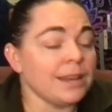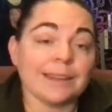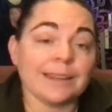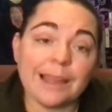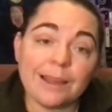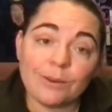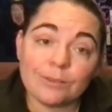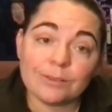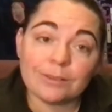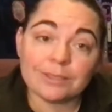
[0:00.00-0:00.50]

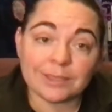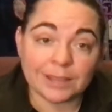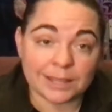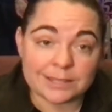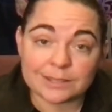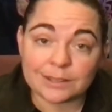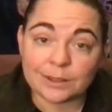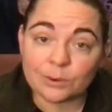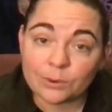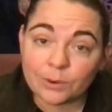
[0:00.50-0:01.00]
Now,
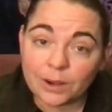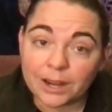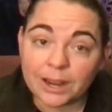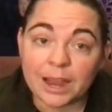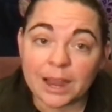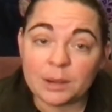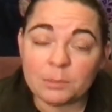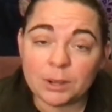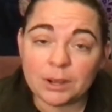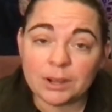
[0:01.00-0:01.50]
let's go to our
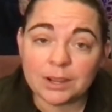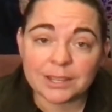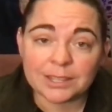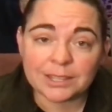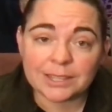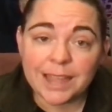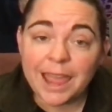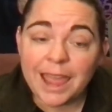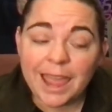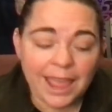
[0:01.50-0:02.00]
guidebook
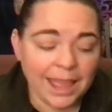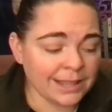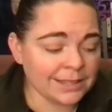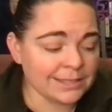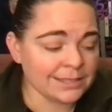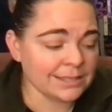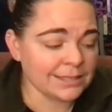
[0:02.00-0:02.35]
and